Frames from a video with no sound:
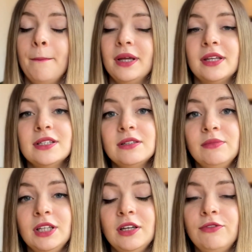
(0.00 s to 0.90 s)
But doesn't
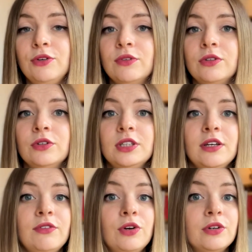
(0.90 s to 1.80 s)
mean if you will not
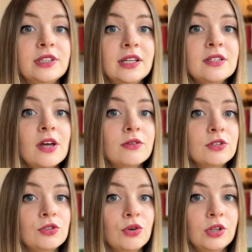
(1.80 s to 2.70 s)
give her
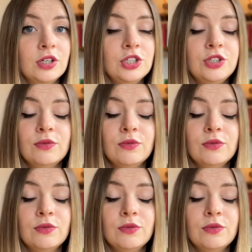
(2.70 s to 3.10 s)
$10,000,